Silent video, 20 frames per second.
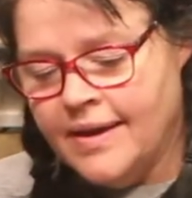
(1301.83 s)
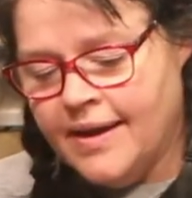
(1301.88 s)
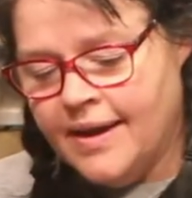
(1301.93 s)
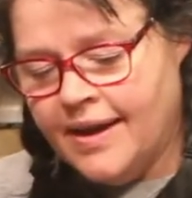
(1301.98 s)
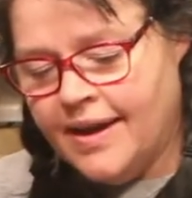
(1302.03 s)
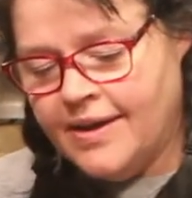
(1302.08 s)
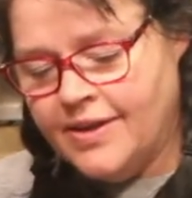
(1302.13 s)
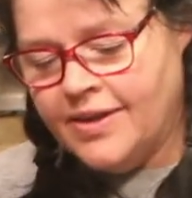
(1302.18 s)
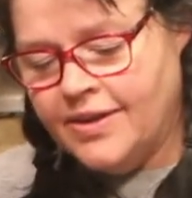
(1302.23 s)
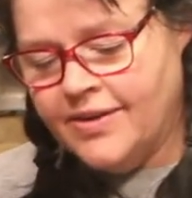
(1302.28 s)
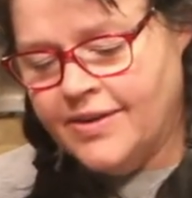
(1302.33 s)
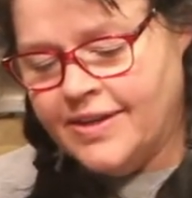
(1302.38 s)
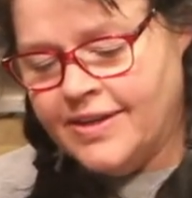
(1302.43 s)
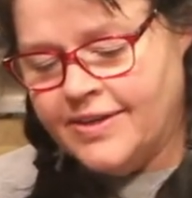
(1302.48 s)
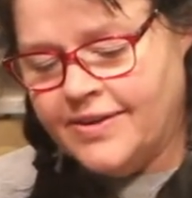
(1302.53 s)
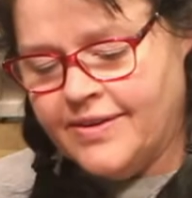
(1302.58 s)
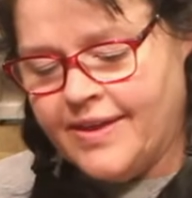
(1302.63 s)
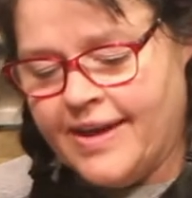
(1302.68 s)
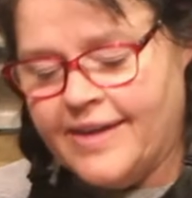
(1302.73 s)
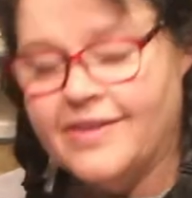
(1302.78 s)
And you could
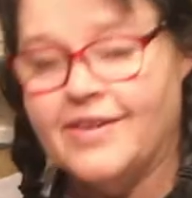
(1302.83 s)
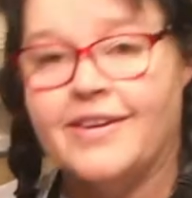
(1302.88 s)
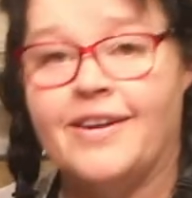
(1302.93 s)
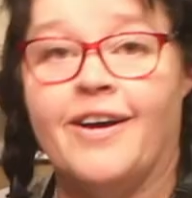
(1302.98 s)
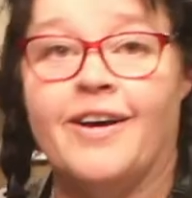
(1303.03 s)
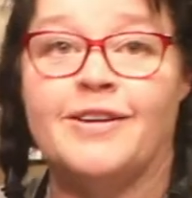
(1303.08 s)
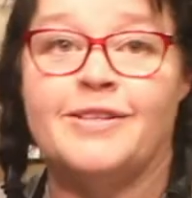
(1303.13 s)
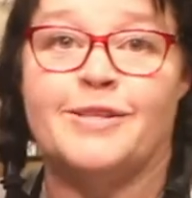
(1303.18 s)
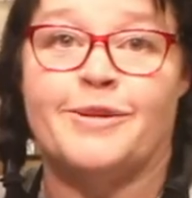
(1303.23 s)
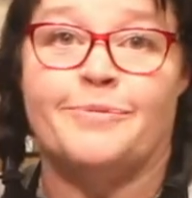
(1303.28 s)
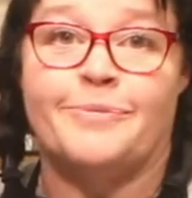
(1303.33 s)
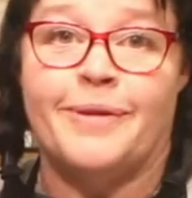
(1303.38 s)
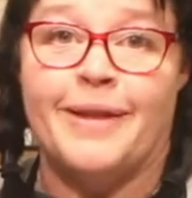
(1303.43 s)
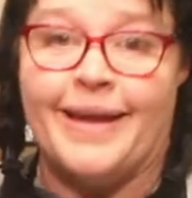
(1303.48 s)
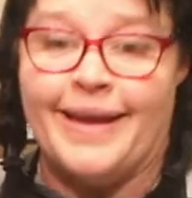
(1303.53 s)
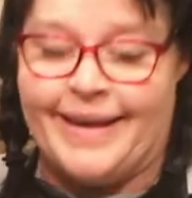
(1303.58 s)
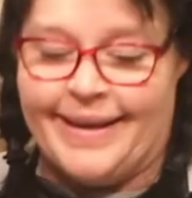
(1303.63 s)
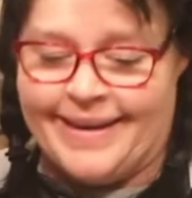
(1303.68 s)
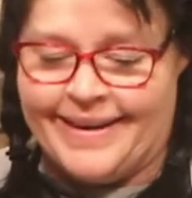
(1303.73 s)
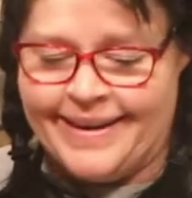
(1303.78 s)
do that. The dogs are
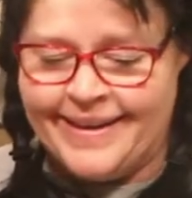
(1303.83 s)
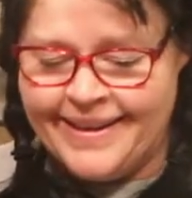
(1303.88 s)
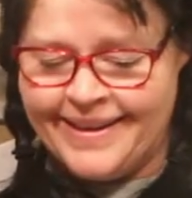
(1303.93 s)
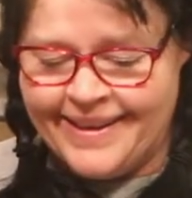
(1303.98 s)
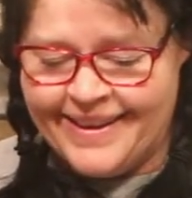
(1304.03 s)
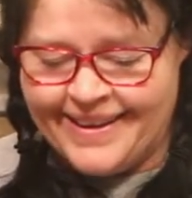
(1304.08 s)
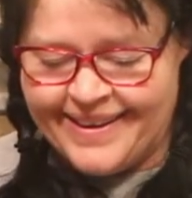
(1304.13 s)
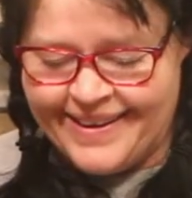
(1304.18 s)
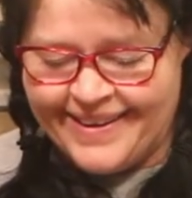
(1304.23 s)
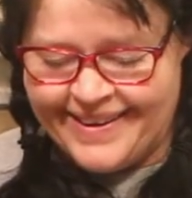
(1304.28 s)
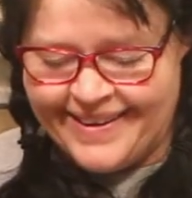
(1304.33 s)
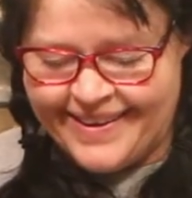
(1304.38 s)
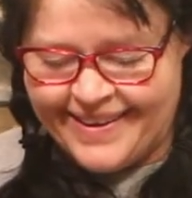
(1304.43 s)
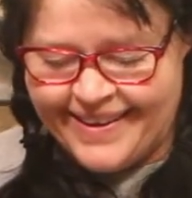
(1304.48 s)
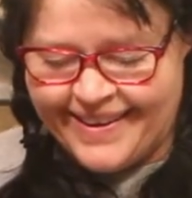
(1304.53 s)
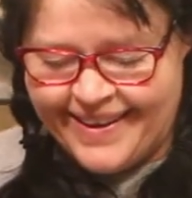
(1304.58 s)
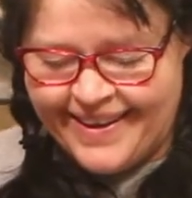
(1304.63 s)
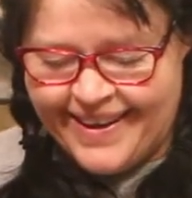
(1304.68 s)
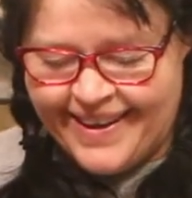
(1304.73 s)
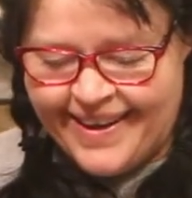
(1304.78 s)
playing.
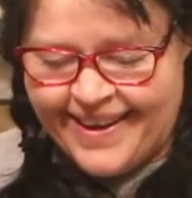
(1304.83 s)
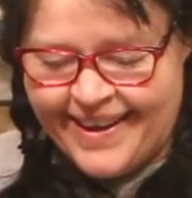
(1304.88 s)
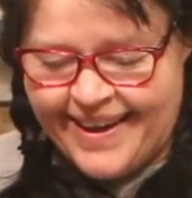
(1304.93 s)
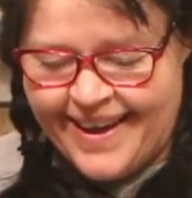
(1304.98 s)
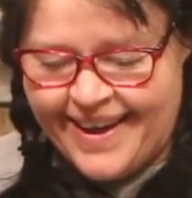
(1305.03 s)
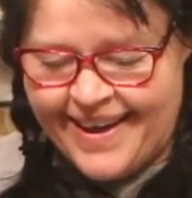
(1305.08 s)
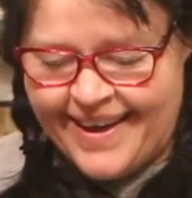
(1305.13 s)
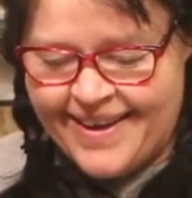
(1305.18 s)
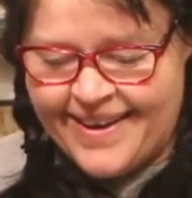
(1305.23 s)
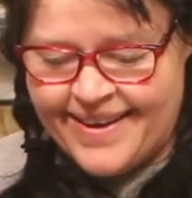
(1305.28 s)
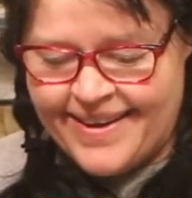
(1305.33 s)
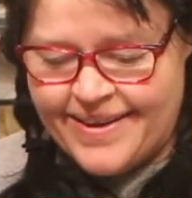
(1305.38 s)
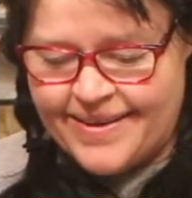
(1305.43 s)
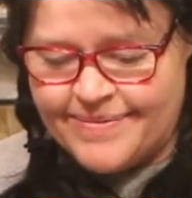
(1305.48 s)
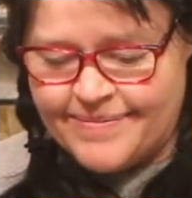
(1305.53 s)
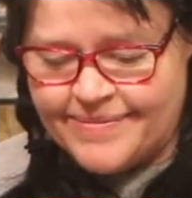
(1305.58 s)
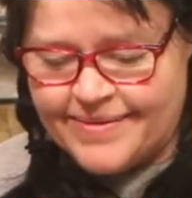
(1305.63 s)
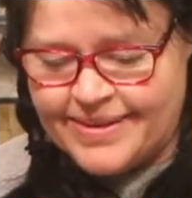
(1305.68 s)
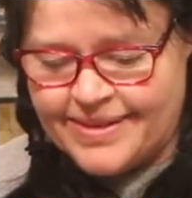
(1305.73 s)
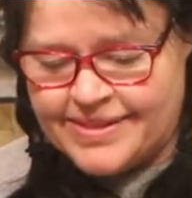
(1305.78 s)

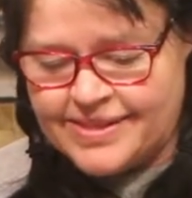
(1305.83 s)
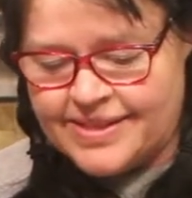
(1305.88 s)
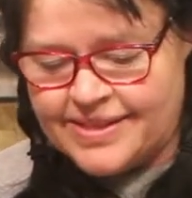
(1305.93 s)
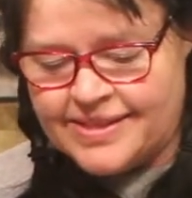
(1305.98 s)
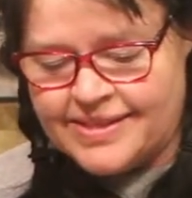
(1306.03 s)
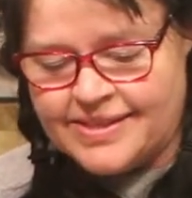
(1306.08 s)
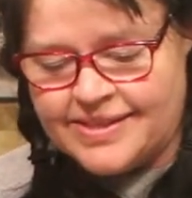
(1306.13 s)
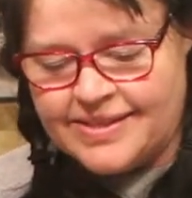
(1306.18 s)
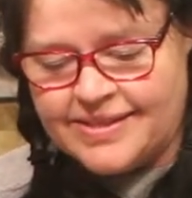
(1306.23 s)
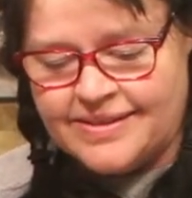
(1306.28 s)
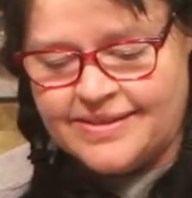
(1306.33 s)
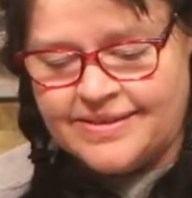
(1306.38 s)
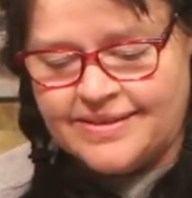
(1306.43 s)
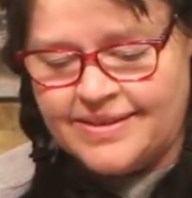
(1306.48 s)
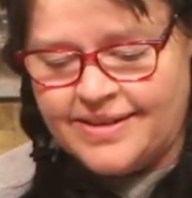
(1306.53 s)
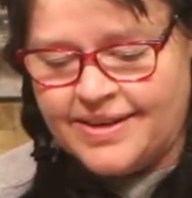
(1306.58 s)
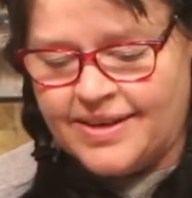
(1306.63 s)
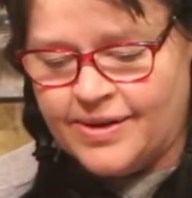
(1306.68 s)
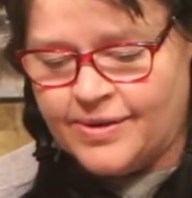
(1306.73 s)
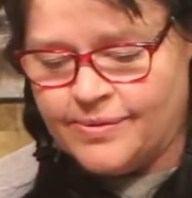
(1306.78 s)
And just,
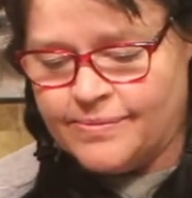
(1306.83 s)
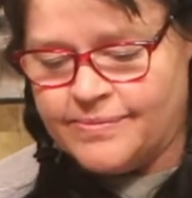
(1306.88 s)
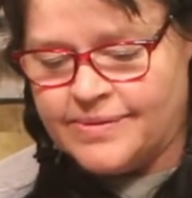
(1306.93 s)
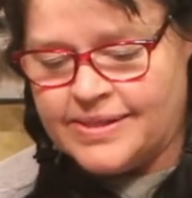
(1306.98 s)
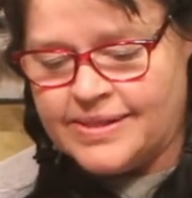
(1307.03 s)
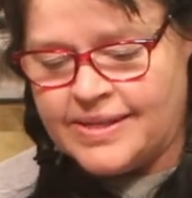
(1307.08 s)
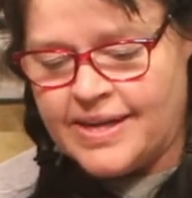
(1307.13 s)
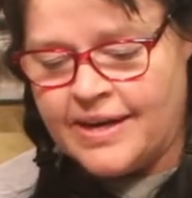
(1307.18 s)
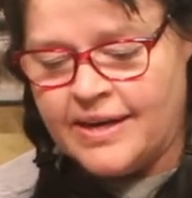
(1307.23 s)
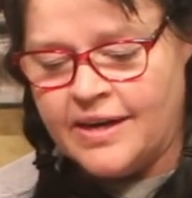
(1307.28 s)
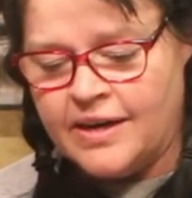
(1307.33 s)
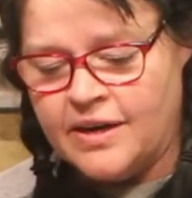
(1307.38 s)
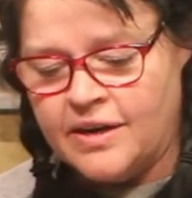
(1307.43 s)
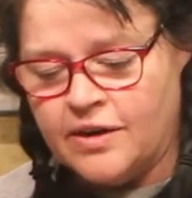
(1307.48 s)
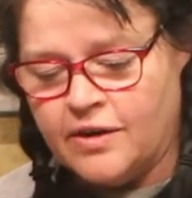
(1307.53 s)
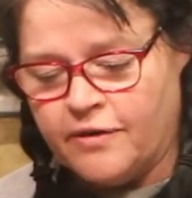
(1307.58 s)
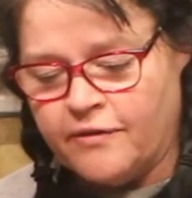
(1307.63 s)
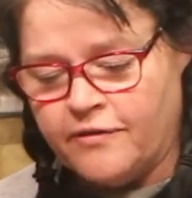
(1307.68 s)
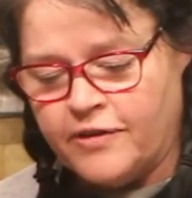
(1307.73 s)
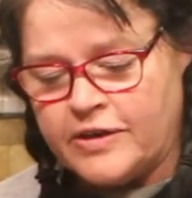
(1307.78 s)
you know, set it in
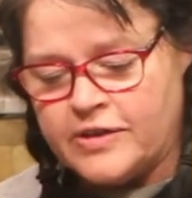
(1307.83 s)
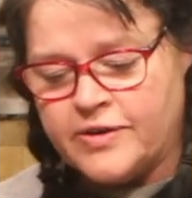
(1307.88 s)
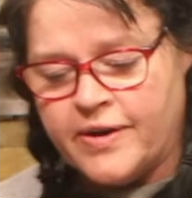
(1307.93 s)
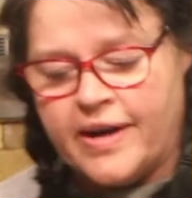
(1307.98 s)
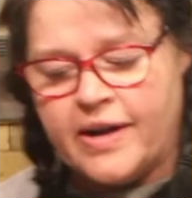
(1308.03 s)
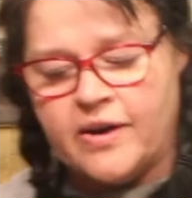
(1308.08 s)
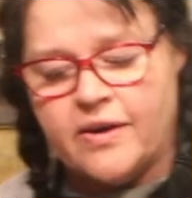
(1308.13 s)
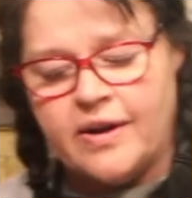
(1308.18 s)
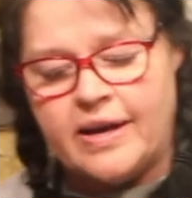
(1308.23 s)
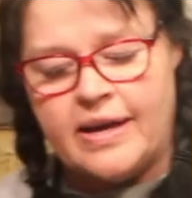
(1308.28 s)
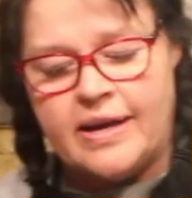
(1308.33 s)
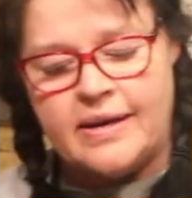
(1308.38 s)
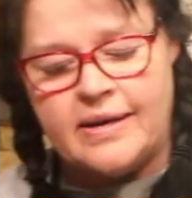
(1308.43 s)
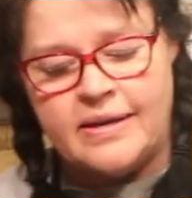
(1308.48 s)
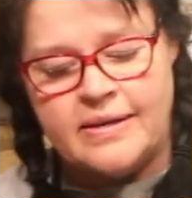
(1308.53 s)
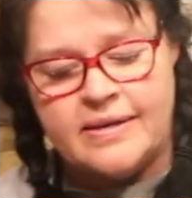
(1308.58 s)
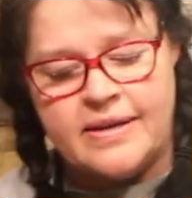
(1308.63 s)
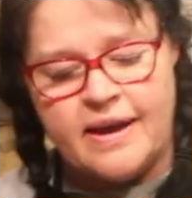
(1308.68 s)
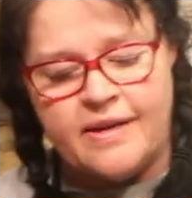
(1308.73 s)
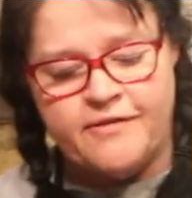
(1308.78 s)
your refrigerator.
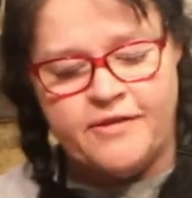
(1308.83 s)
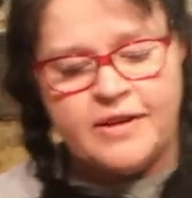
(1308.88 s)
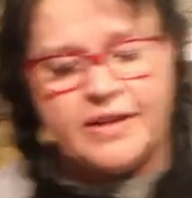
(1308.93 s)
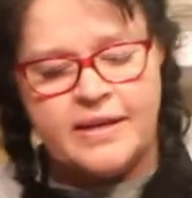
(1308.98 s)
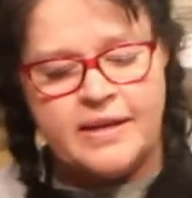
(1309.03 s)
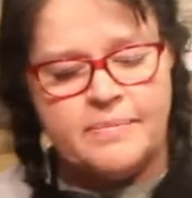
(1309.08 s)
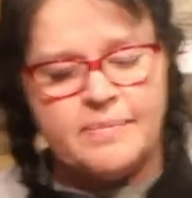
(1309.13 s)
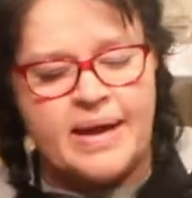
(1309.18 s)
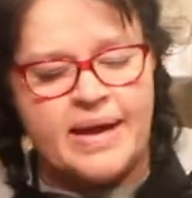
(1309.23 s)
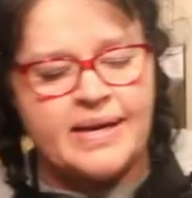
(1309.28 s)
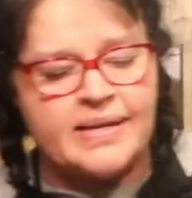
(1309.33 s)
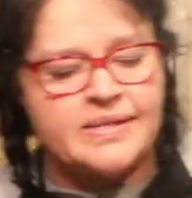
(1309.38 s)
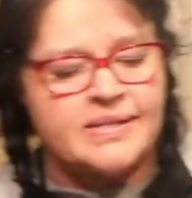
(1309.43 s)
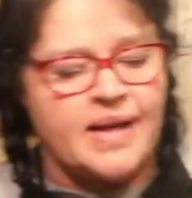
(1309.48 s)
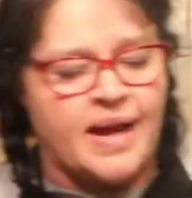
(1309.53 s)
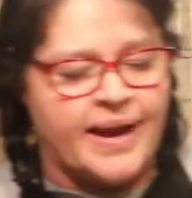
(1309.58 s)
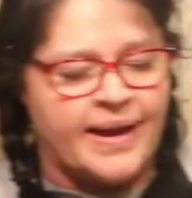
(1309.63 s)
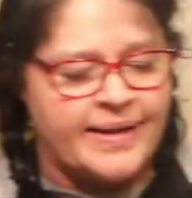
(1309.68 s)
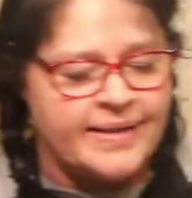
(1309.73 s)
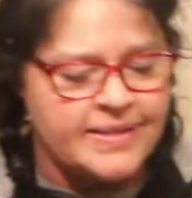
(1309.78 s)
It definitely makes
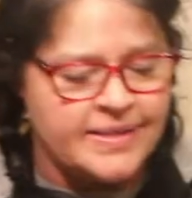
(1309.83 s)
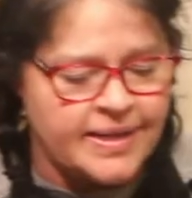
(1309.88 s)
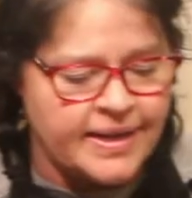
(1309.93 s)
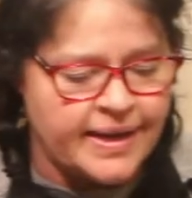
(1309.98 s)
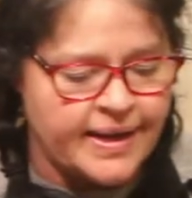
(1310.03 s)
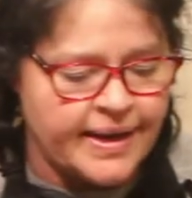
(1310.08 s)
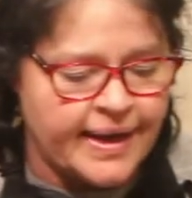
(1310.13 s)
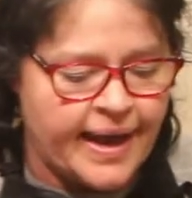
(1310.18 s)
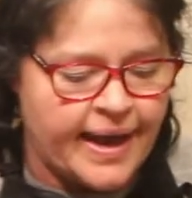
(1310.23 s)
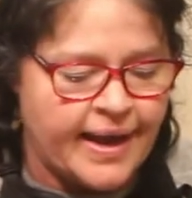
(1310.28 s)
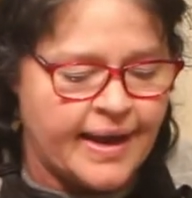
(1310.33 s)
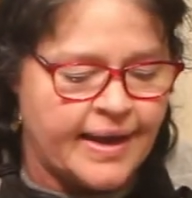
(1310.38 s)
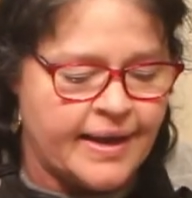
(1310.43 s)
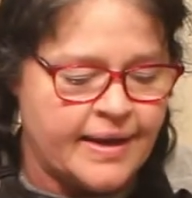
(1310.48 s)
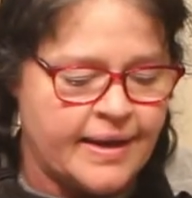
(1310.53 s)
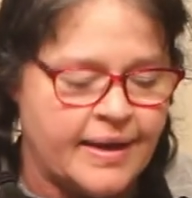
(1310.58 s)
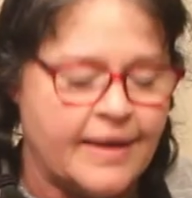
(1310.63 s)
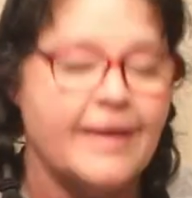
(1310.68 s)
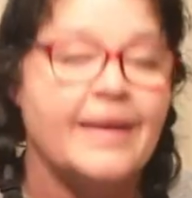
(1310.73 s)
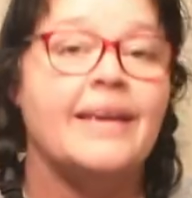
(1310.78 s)
icing a cake
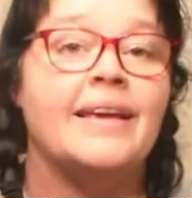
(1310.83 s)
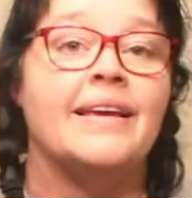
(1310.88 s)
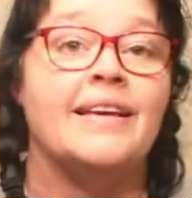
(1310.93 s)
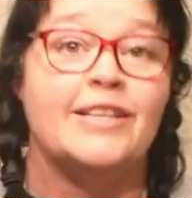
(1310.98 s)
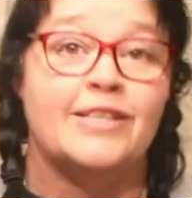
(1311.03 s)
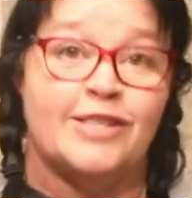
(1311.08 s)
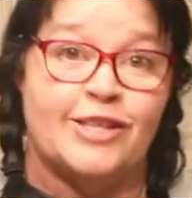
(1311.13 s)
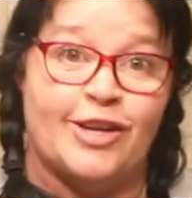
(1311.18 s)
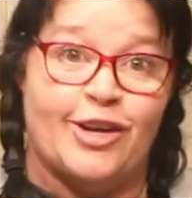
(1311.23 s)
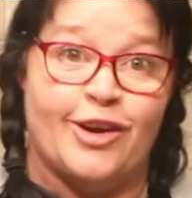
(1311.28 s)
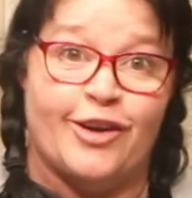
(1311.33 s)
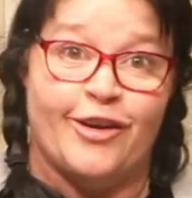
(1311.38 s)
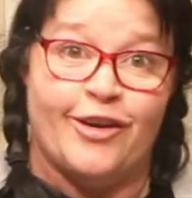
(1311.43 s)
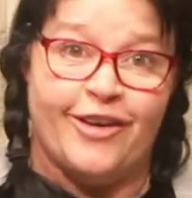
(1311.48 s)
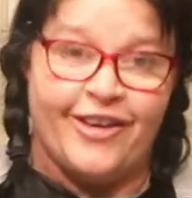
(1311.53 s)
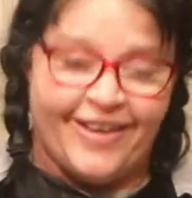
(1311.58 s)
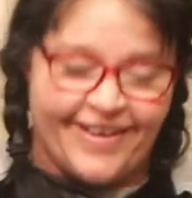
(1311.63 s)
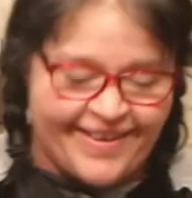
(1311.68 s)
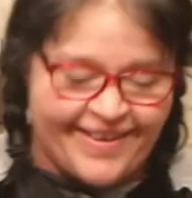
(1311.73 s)
easier.